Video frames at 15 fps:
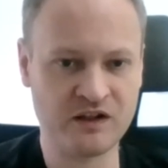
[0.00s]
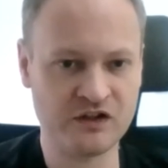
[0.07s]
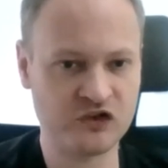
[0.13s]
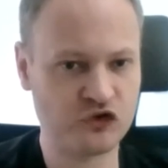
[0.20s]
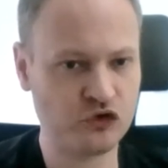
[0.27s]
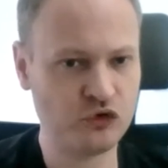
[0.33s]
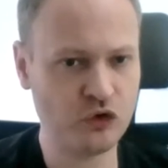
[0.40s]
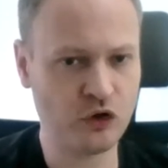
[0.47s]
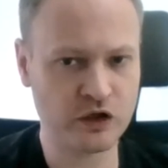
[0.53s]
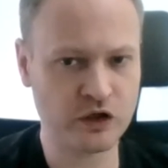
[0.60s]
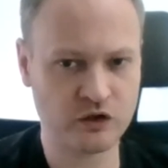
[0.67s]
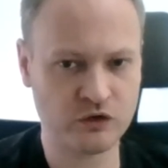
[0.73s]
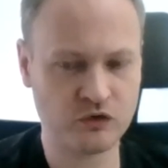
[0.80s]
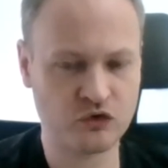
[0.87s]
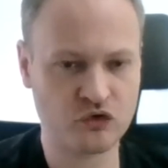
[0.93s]
is not a
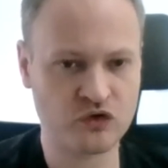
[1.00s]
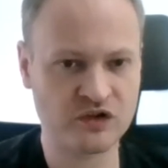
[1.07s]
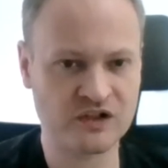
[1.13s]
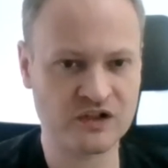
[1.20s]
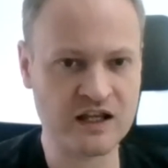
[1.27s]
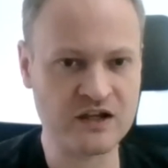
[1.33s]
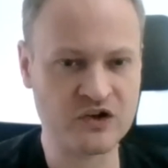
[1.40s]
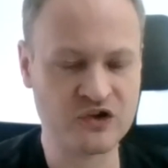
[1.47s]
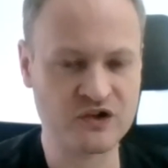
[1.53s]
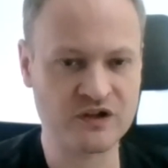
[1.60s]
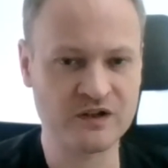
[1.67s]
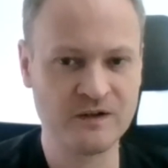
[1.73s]
good translation.